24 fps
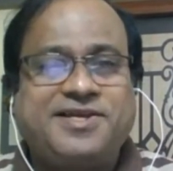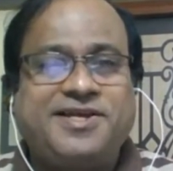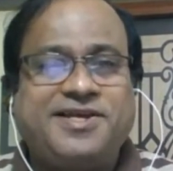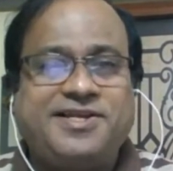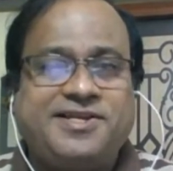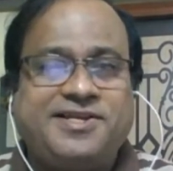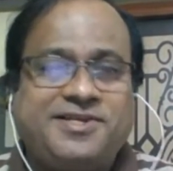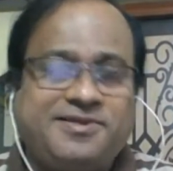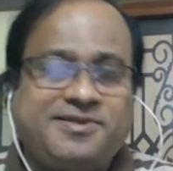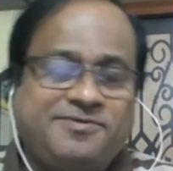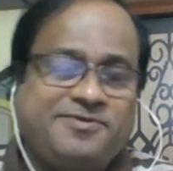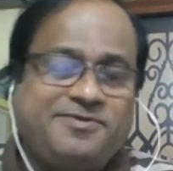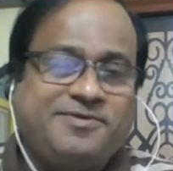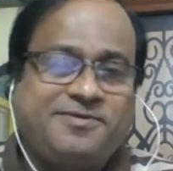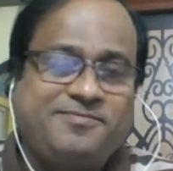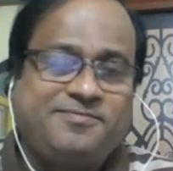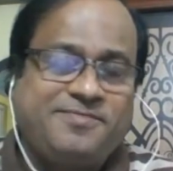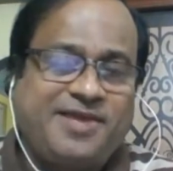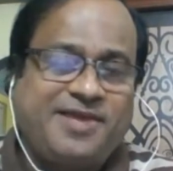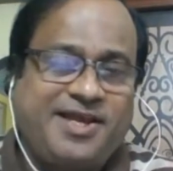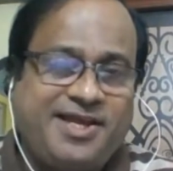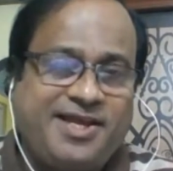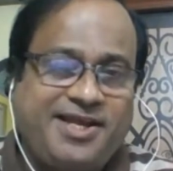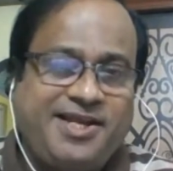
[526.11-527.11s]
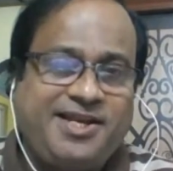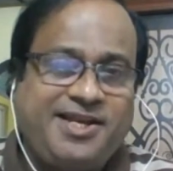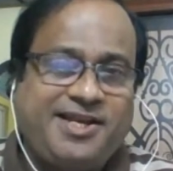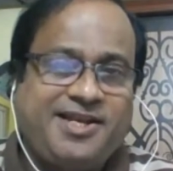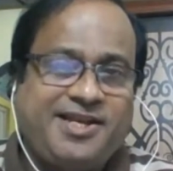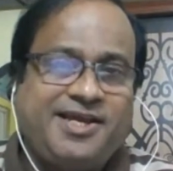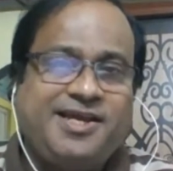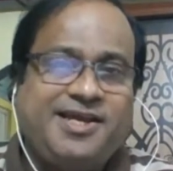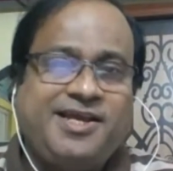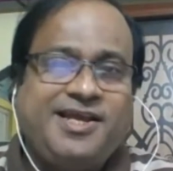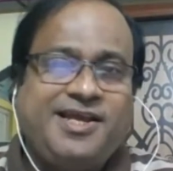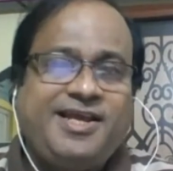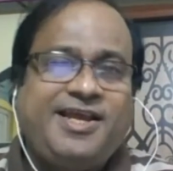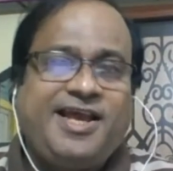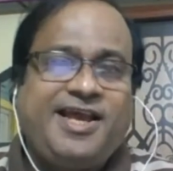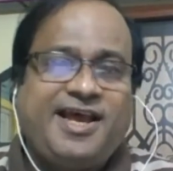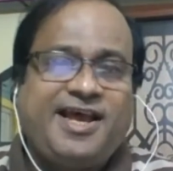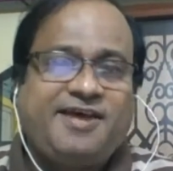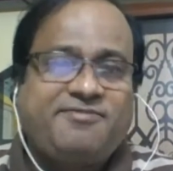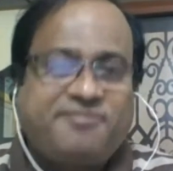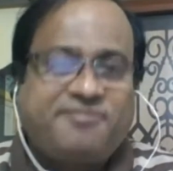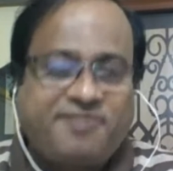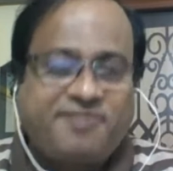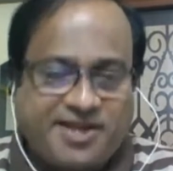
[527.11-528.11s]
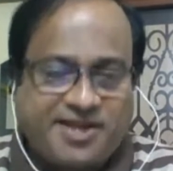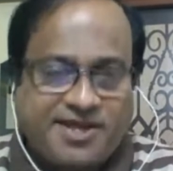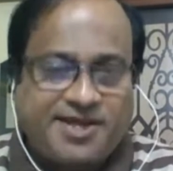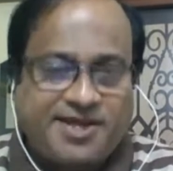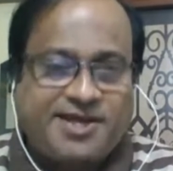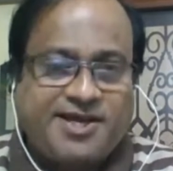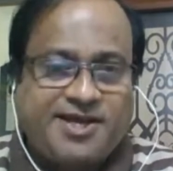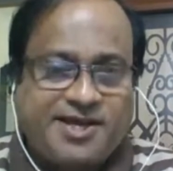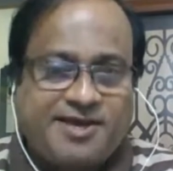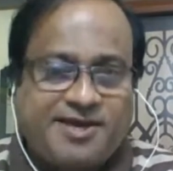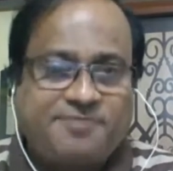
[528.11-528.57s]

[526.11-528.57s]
in Africa.